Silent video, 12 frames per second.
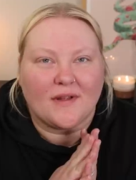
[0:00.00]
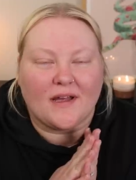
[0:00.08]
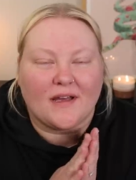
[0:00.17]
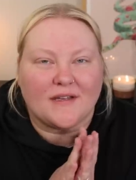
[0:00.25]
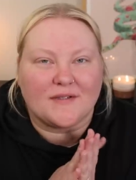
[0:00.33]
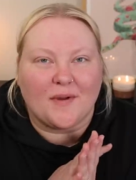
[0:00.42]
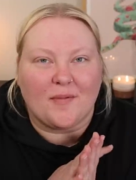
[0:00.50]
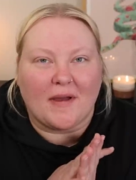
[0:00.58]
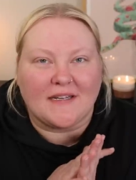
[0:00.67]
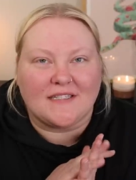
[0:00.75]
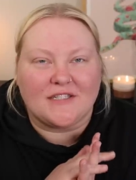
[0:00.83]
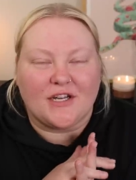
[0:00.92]
Hi guys, welcome back
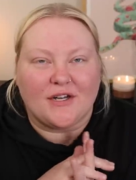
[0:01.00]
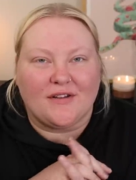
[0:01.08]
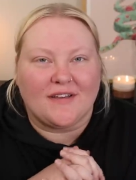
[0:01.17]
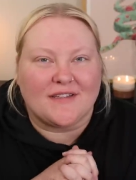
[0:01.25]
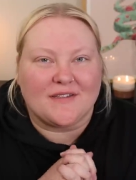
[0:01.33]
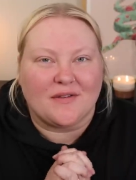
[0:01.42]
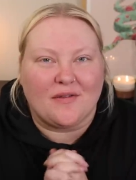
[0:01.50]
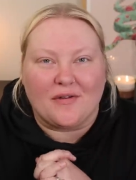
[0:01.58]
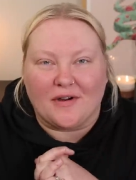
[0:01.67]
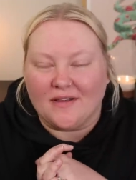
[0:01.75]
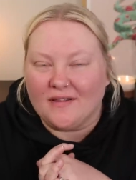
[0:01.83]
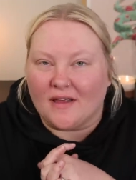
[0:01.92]
to the channel. It's
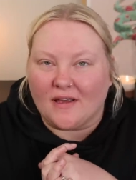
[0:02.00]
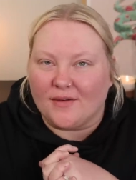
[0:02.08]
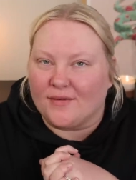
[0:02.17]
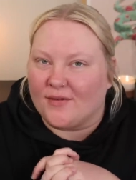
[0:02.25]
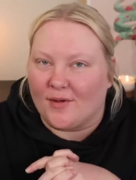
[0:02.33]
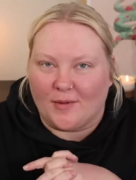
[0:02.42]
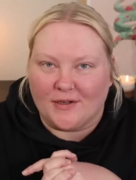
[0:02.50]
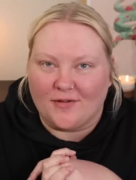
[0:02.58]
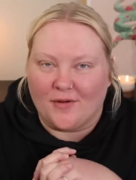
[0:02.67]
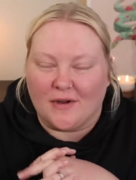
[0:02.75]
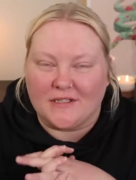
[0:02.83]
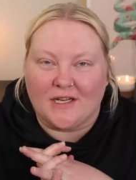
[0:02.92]
Lauren. Thank you so much for
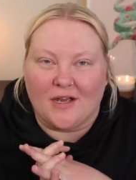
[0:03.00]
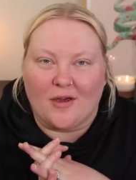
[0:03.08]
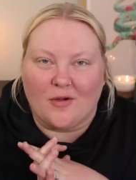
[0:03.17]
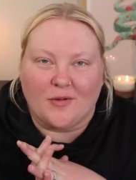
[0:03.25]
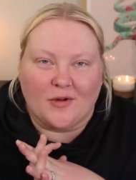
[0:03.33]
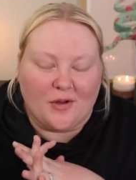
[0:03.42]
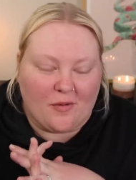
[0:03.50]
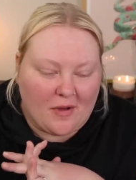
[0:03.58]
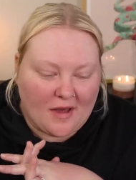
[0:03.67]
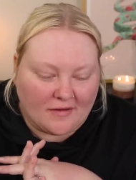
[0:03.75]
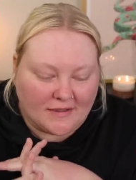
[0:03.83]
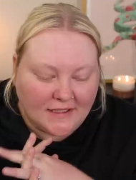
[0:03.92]
watching. I hope you're doing
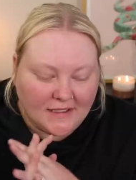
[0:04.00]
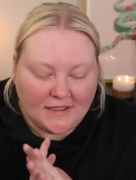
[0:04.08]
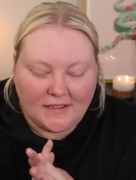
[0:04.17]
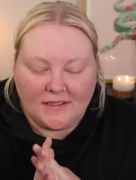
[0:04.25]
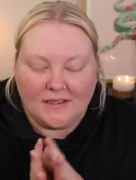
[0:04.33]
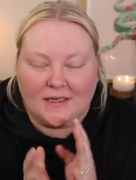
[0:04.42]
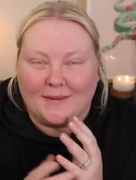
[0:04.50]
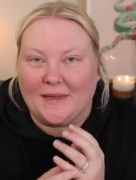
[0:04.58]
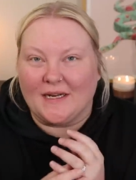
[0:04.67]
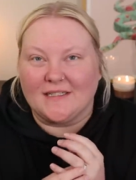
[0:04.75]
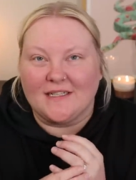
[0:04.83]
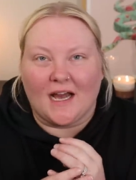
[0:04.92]
well. I'm
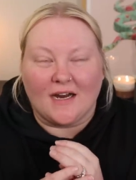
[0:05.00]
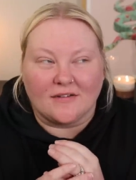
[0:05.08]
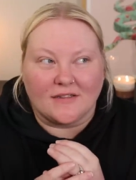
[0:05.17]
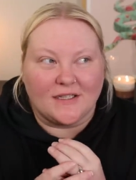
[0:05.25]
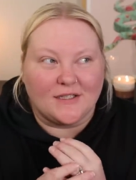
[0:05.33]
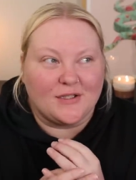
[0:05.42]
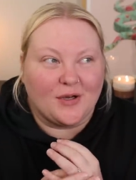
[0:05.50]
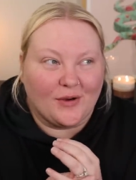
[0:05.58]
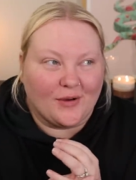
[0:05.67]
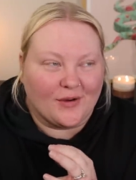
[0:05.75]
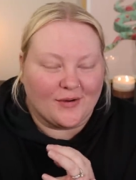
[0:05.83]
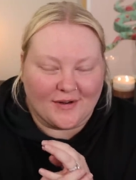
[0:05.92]
not entirely sure
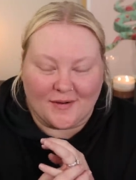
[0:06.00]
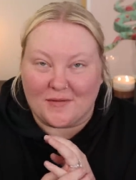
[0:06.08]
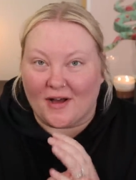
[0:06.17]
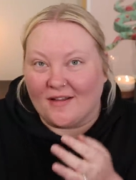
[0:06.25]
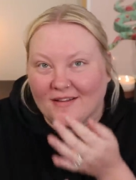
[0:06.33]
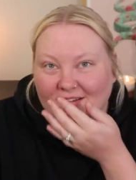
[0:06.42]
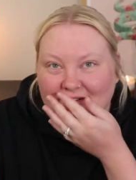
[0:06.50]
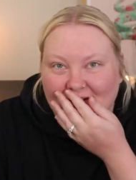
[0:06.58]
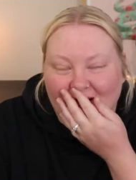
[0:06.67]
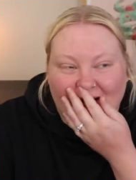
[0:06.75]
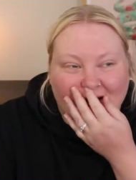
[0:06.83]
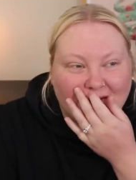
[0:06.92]
what I'm calling this
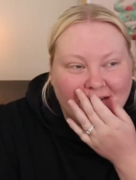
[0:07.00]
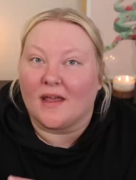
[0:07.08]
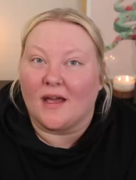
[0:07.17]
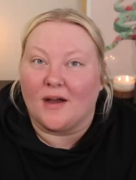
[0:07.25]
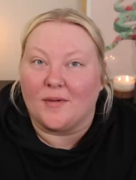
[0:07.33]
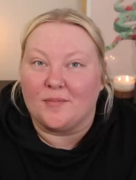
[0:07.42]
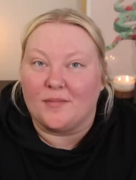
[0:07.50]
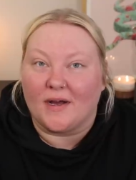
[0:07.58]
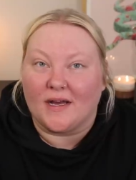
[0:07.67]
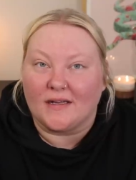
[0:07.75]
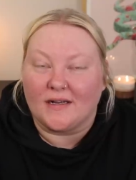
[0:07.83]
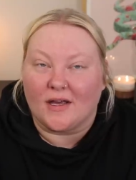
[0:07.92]
video, um,
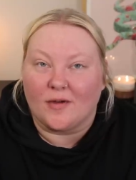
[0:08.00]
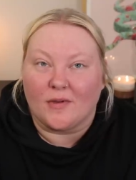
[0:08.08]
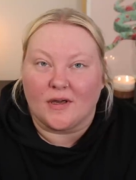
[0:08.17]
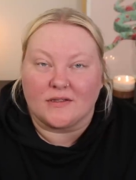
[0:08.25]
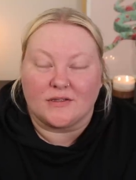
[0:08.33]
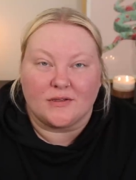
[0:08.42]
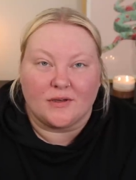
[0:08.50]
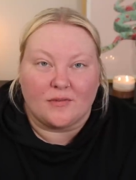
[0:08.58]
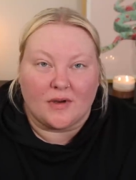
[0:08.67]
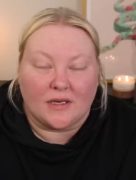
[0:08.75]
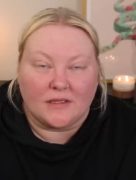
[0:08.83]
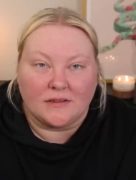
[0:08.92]
but I hope you guys are doing
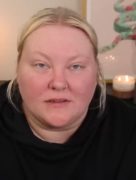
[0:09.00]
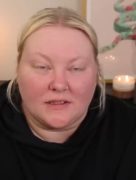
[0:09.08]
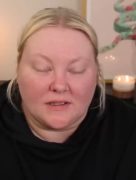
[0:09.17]
well.